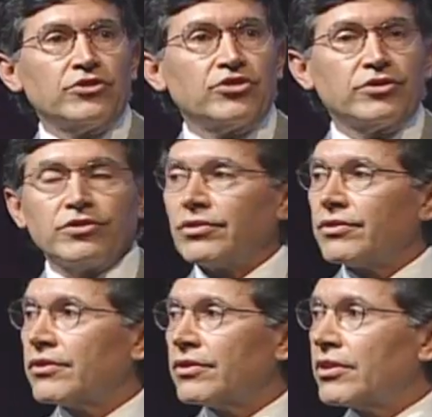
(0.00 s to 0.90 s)
inches,
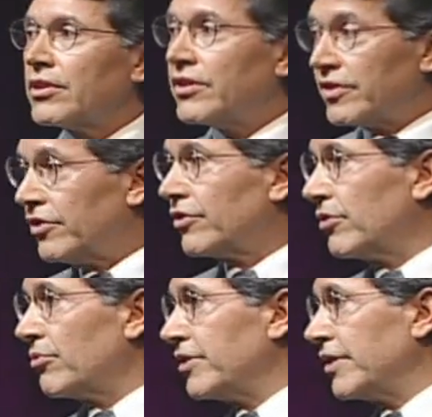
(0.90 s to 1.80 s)
he's
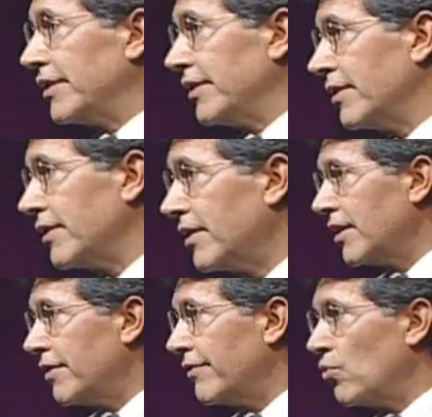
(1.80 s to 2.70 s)
insulin resistant.
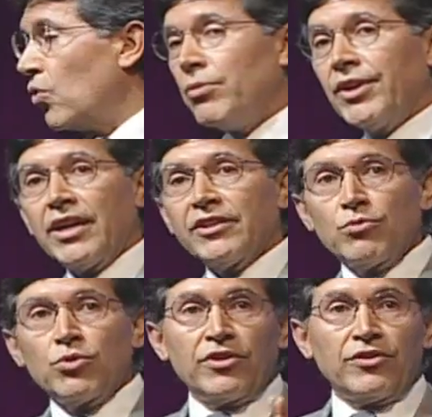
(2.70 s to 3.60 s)
If a woman has
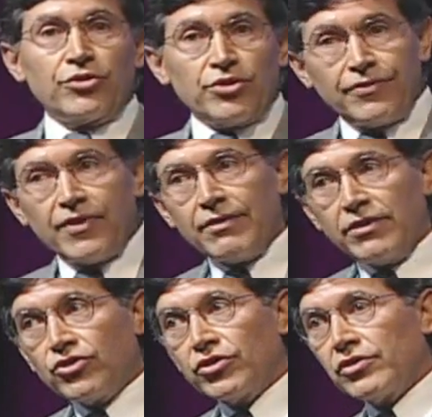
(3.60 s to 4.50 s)
more than 35
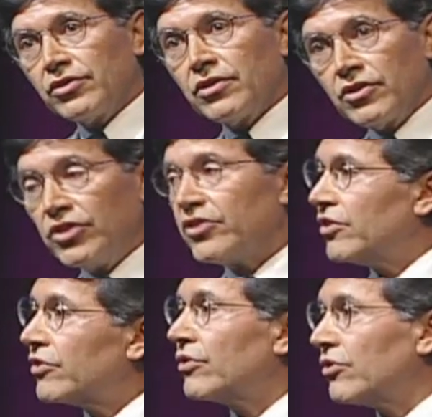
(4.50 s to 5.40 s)
inches, she's
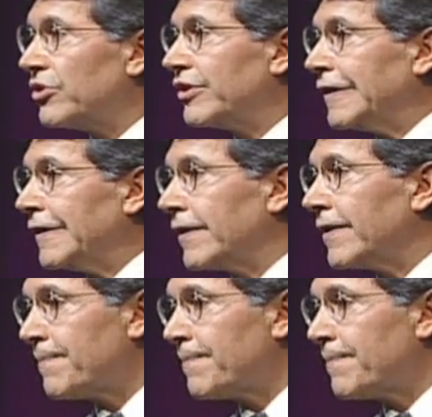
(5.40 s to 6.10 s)
insulin resistant.